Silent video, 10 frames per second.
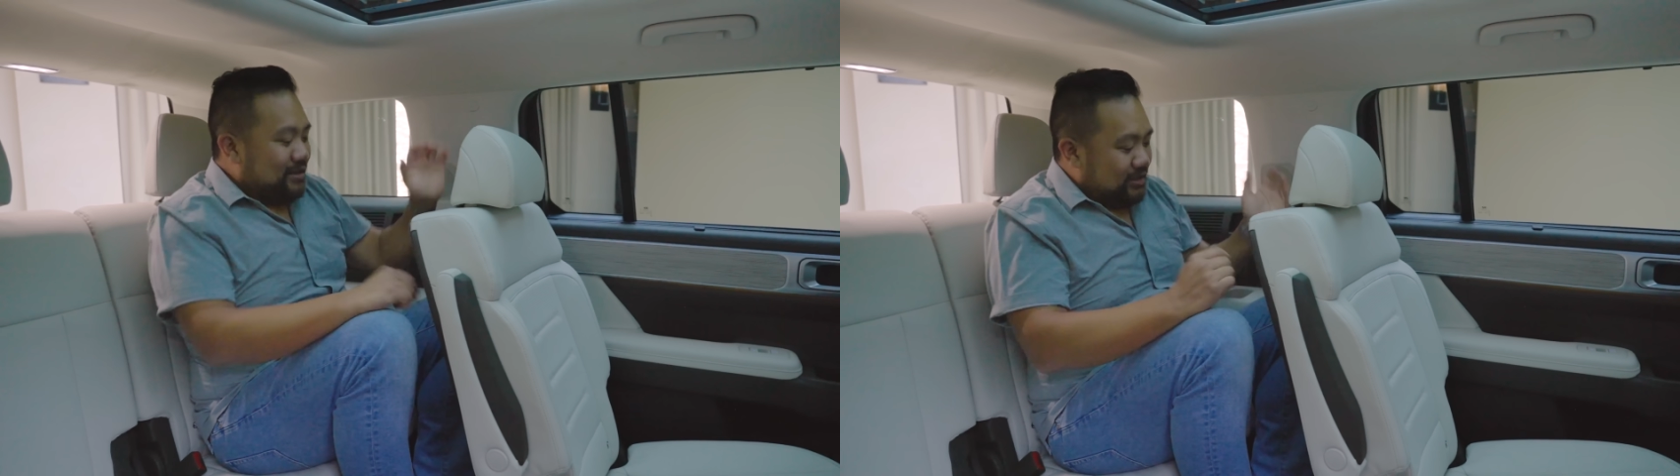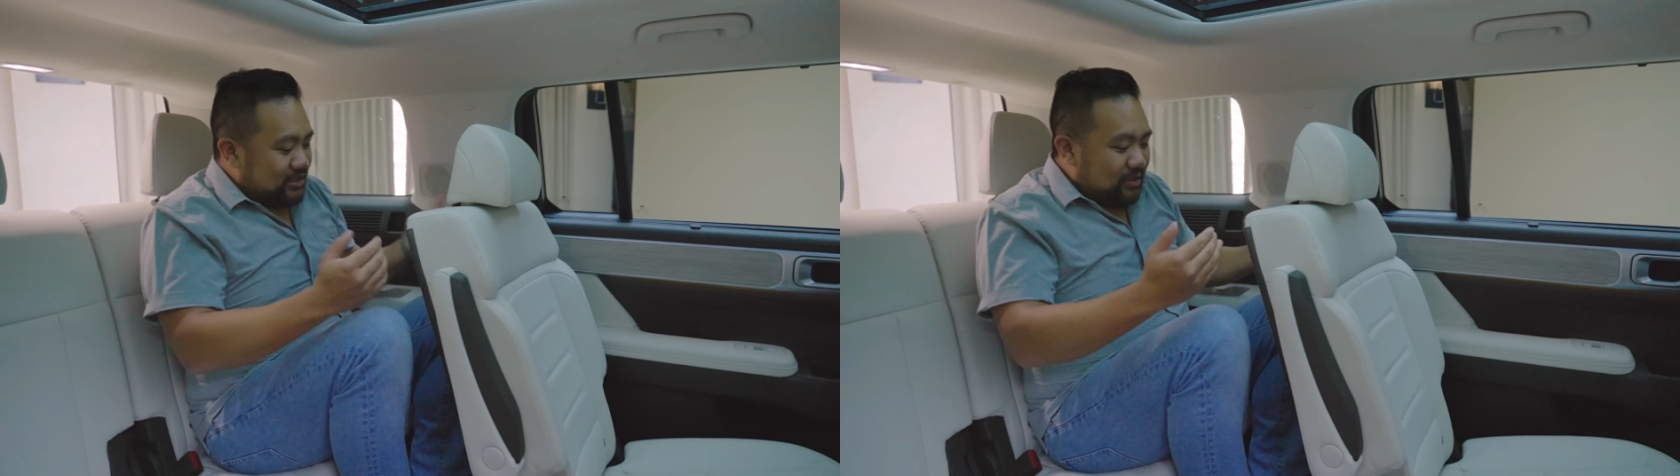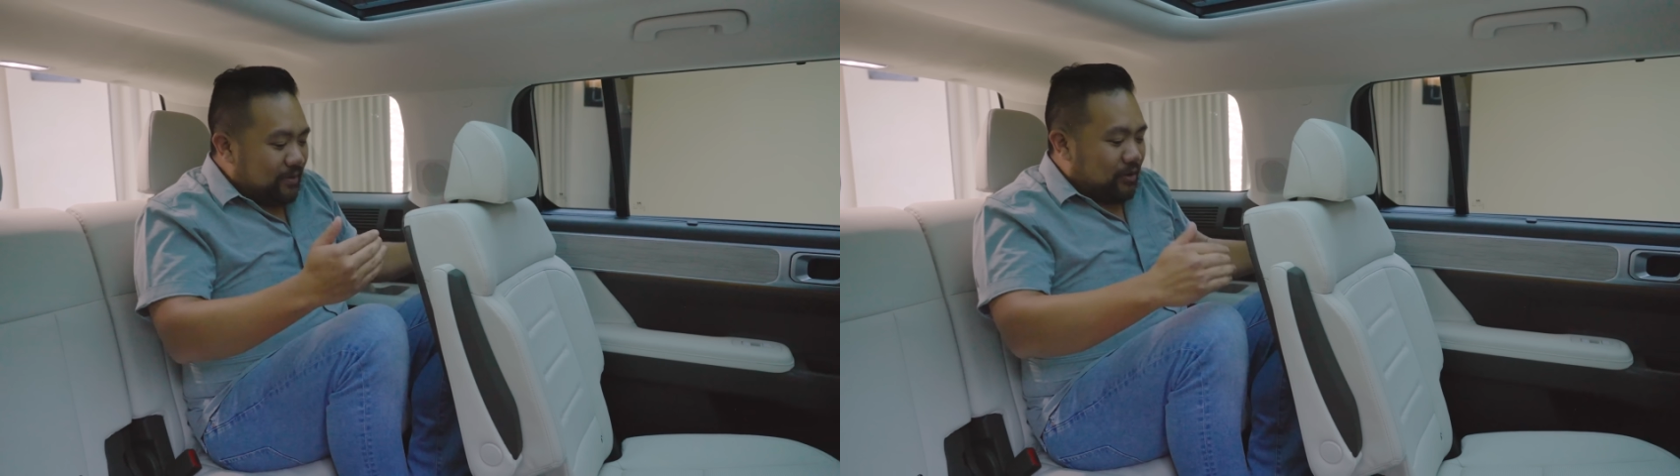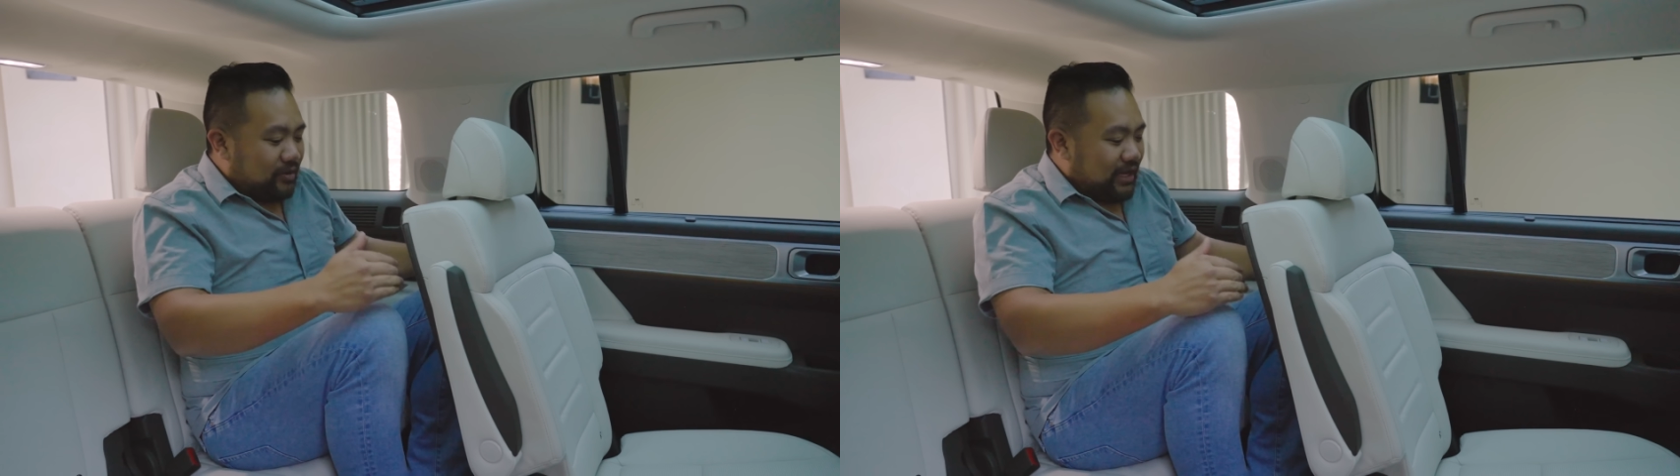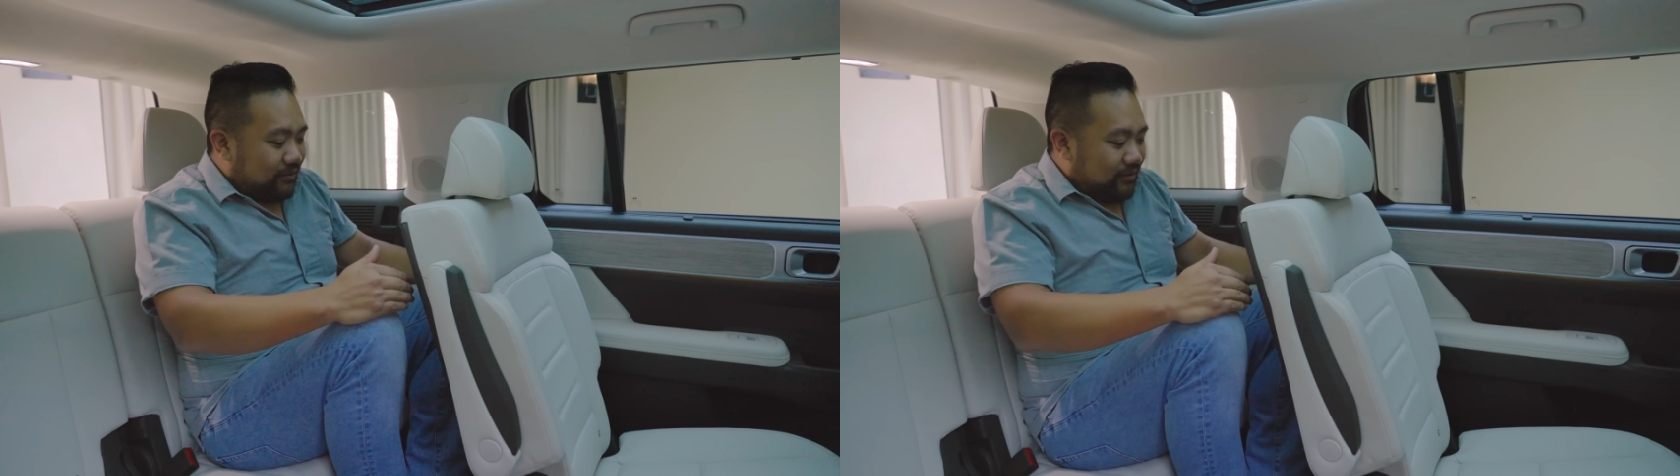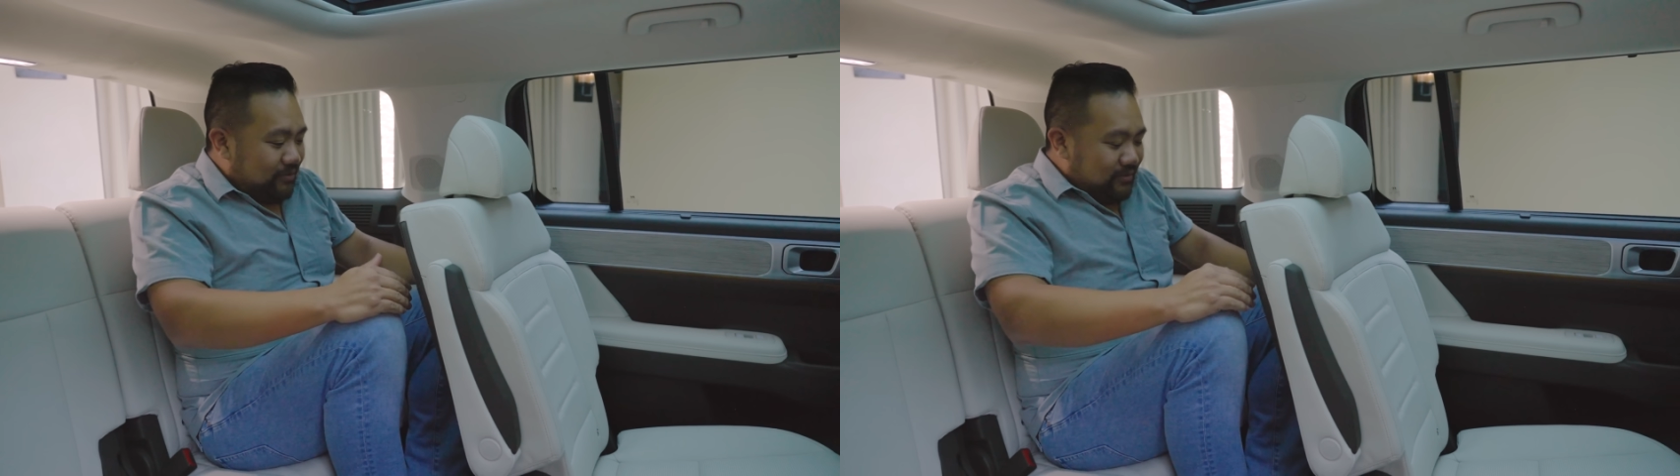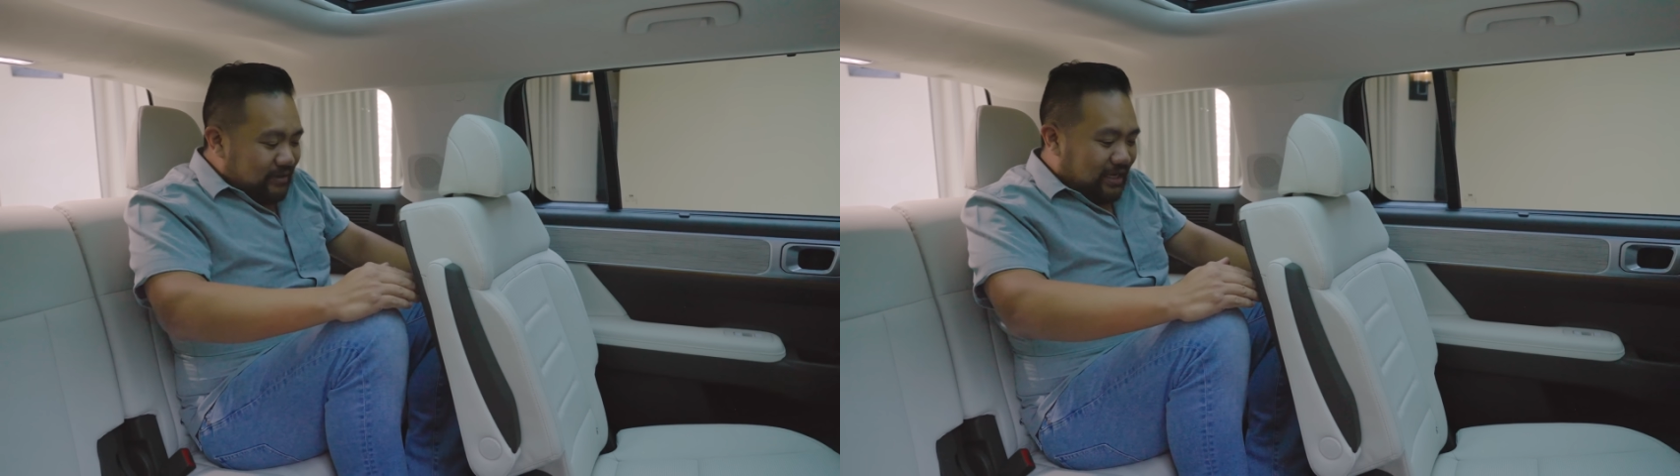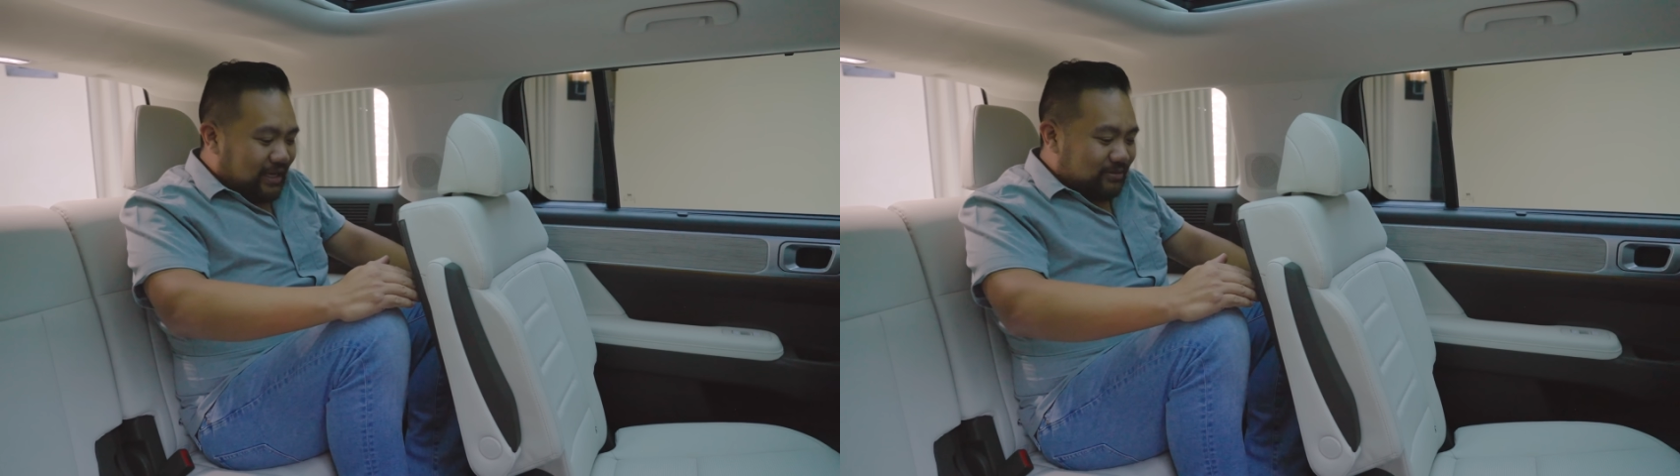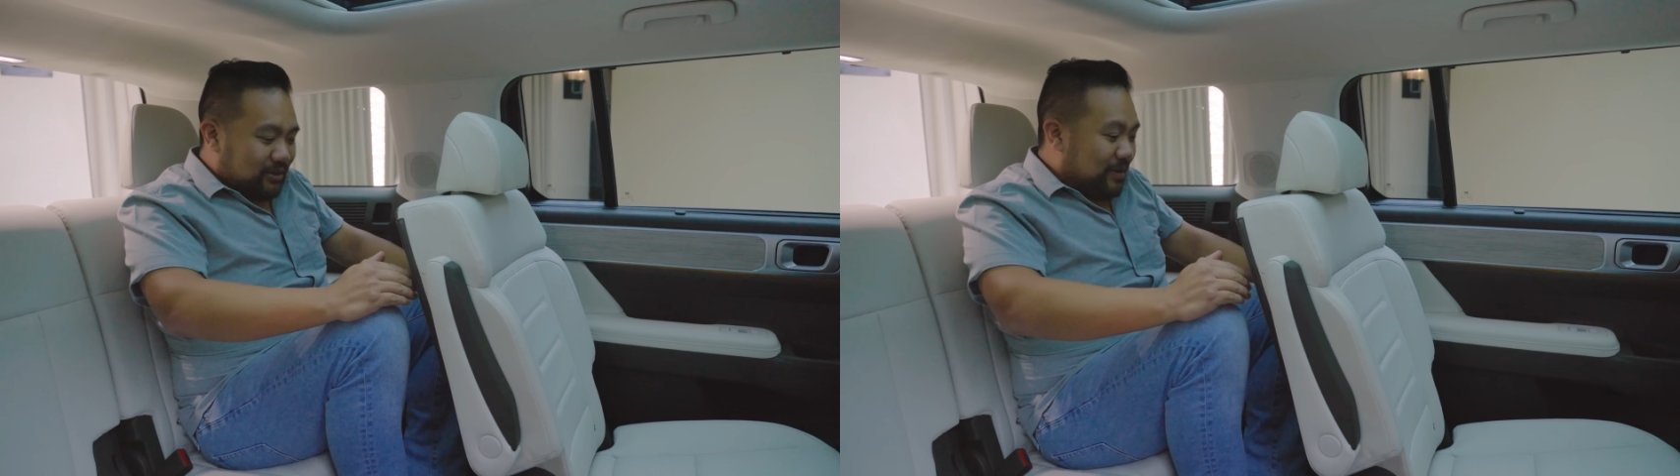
There's a little bit more leg room, so